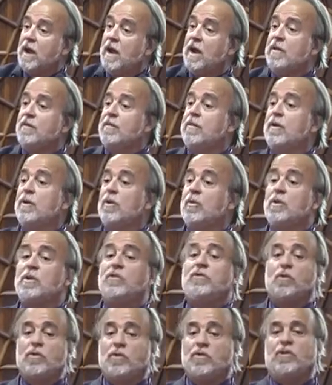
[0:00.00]
and their
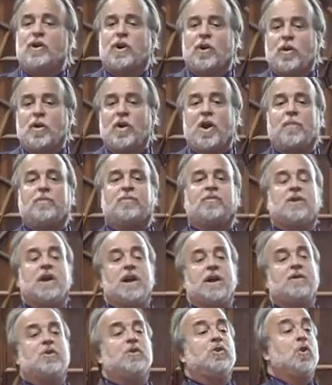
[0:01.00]
research center in
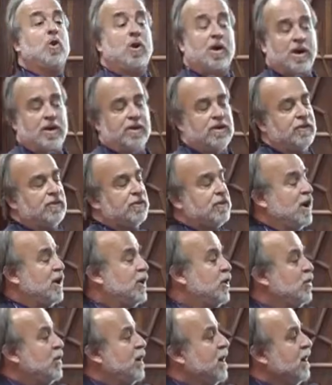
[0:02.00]
upstate New York in
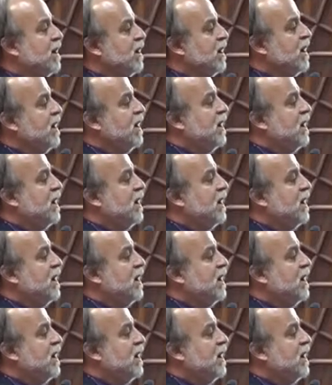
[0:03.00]
Niskayuna,